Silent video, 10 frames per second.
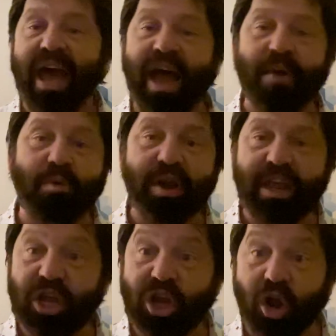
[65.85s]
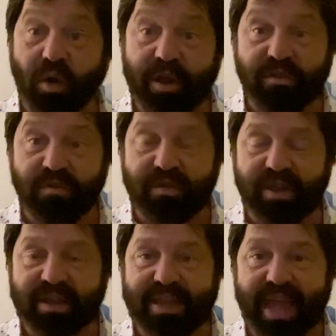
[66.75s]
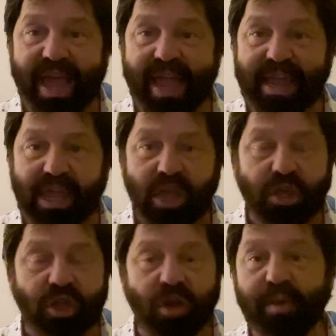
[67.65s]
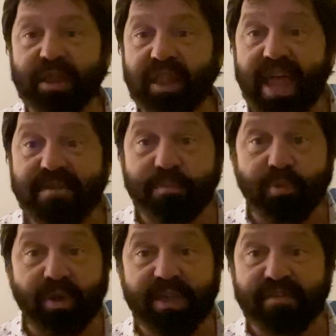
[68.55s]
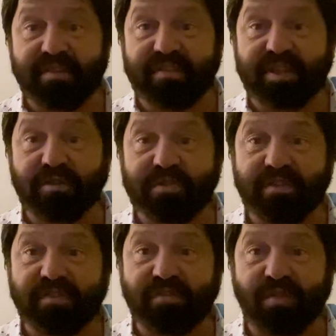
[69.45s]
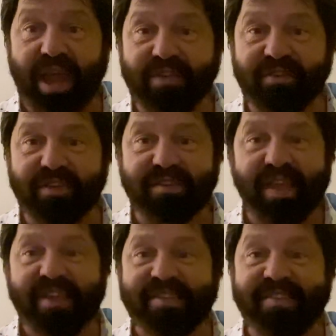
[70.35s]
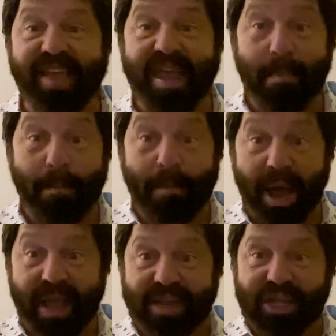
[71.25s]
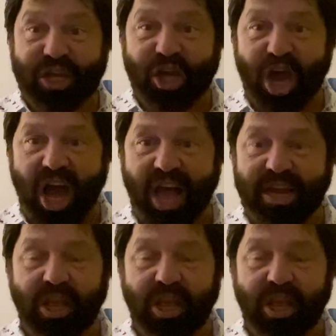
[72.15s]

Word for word: I want to encourage you today. You know, when life brings these little distractions, say, but God.